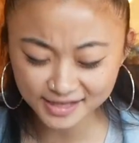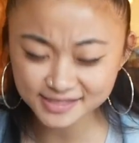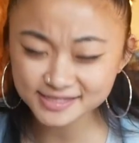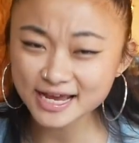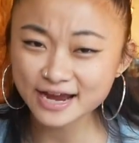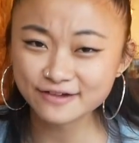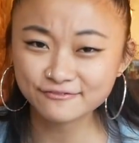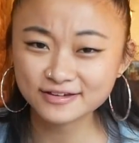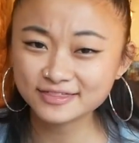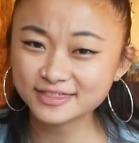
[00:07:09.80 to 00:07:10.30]

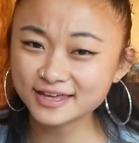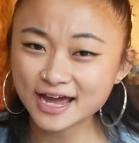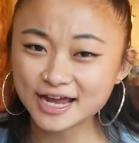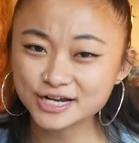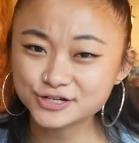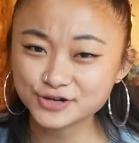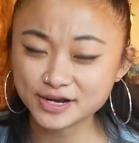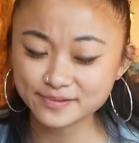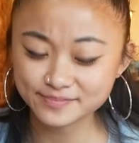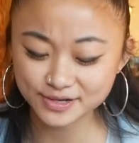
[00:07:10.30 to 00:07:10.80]
It's everything I
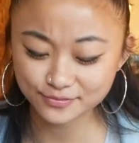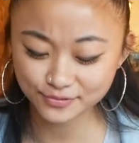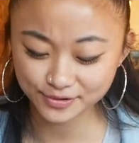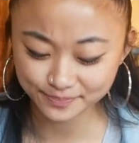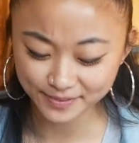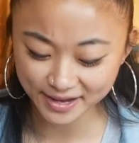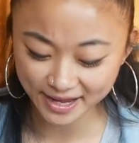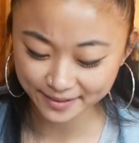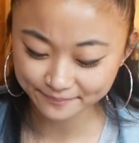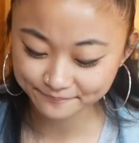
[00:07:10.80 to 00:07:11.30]
dreamed it would
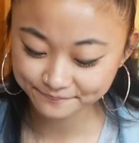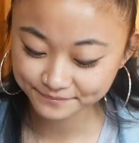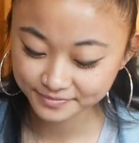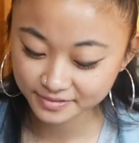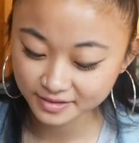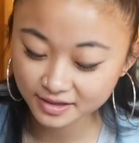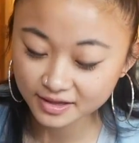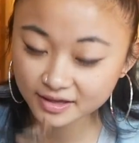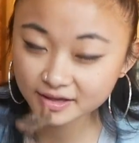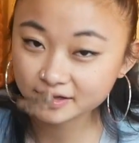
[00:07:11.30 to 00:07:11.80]
be.
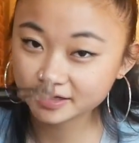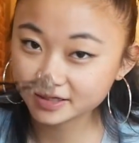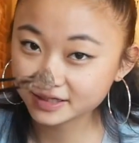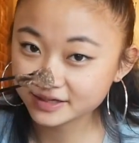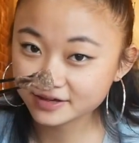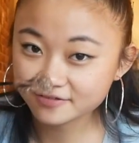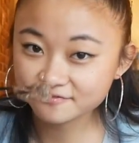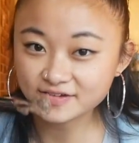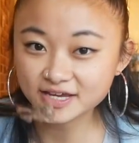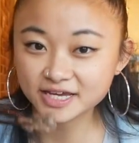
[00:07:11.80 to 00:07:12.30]

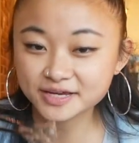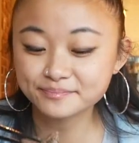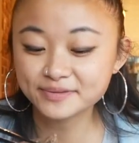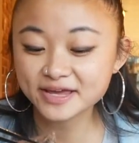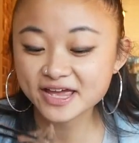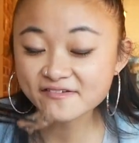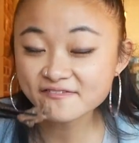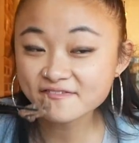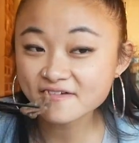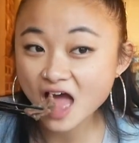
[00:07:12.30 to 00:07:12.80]
Vegan
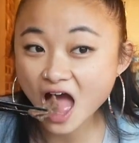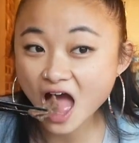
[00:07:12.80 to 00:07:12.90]
beef.